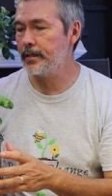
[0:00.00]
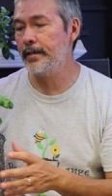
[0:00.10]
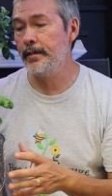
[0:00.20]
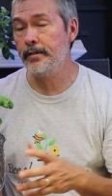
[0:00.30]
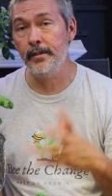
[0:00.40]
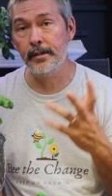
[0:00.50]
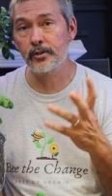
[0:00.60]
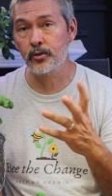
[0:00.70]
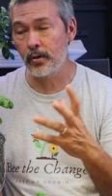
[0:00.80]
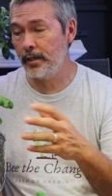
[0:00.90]
taking it to the
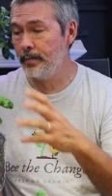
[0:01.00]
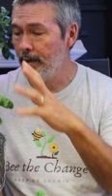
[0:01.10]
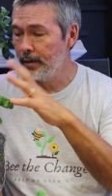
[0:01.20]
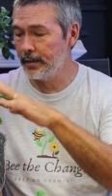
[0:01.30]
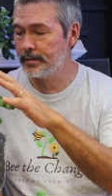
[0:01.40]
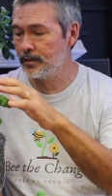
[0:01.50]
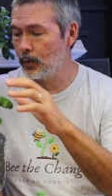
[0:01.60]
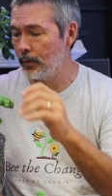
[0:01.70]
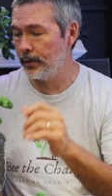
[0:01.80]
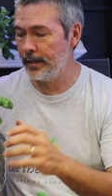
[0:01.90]
extreme, this
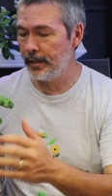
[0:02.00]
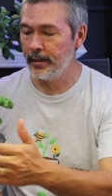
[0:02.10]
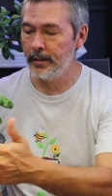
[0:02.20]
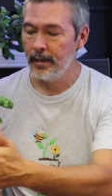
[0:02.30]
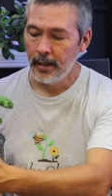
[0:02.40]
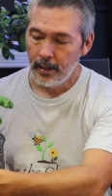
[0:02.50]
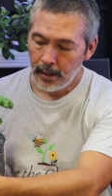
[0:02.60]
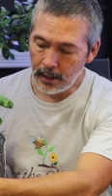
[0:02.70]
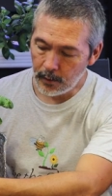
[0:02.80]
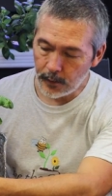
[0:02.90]
is what we did.
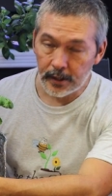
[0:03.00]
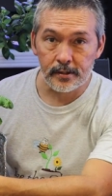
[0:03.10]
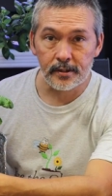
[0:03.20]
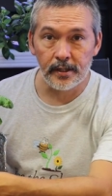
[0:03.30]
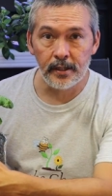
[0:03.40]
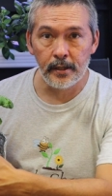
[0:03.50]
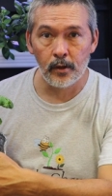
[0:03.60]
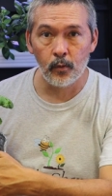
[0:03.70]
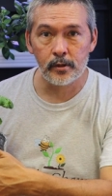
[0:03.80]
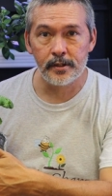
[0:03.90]
And if you can see in
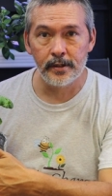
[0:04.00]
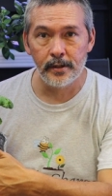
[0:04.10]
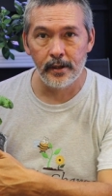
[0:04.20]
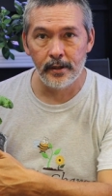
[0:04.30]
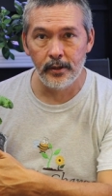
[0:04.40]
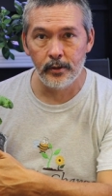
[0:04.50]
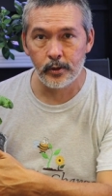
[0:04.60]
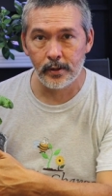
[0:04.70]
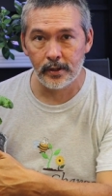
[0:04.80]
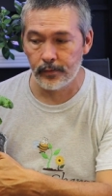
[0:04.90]
here, we'll see the
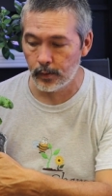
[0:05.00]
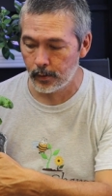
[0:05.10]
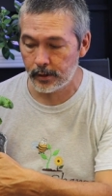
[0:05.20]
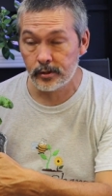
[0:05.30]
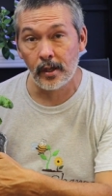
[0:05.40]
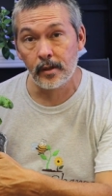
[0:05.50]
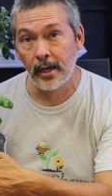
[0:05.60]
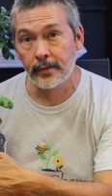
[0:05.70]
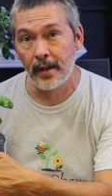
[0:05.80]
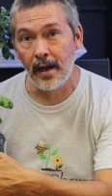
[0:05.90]
nutrient level. We're going to talk
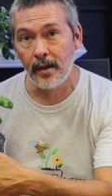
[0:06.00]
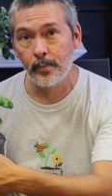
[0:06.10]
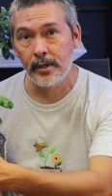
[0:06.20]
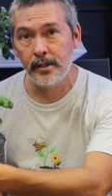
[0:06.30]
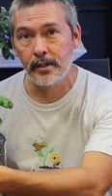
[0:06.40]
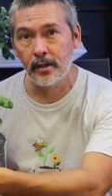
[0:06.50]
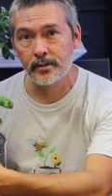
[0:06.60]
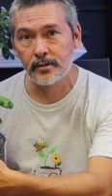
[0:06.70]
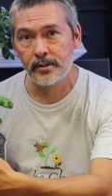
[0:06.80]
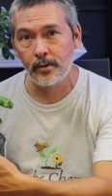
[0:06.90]
about that. But you can
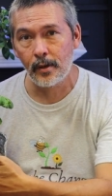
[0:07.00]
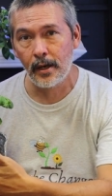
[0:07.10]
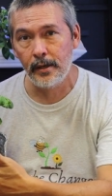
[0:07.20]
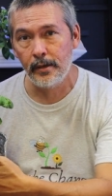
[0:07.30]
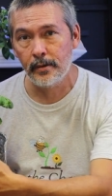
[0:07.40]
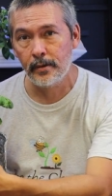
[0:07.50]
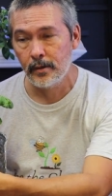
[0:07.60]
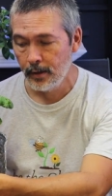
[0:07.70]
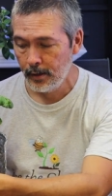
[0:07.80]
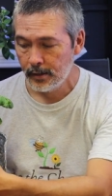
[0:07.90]
also see right
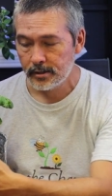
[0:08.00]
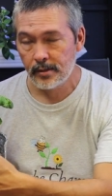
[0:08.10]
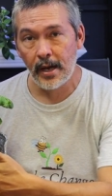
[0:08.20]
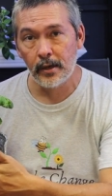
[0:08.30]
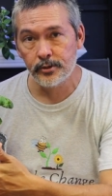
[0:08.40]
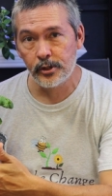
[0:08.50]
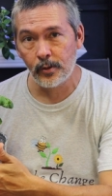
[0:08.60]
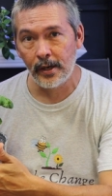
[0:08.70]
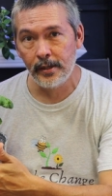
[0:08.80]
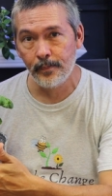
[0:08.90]
here some algae,
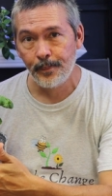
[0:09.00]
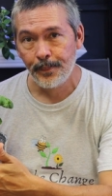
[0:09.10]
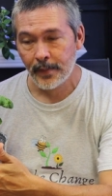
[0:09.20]
right?